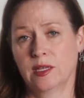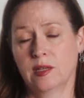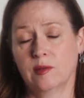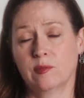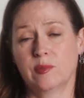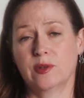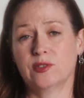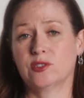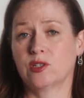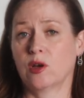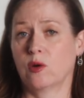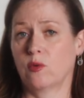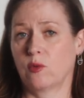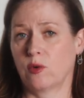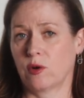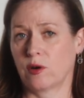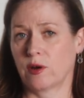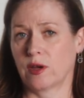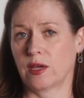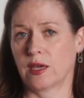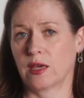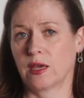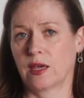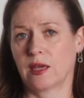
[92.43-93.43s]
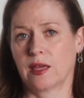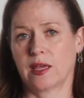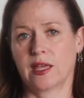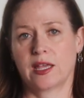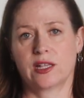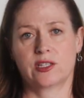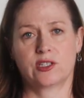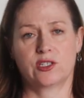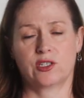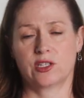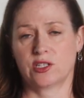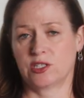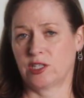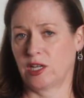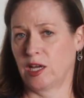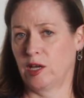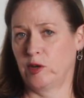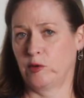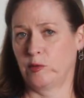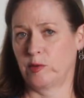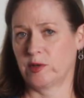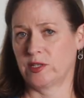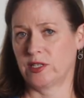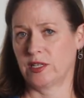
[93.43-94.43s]
But don't worry, it's just
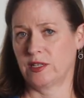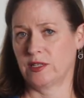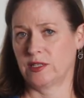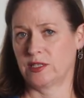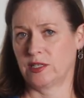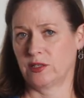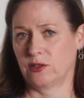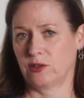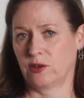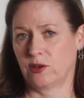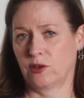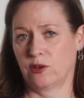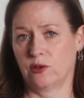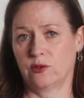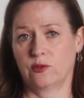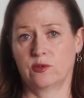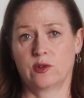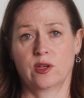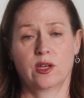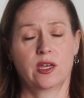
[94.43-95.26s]
100% silicone.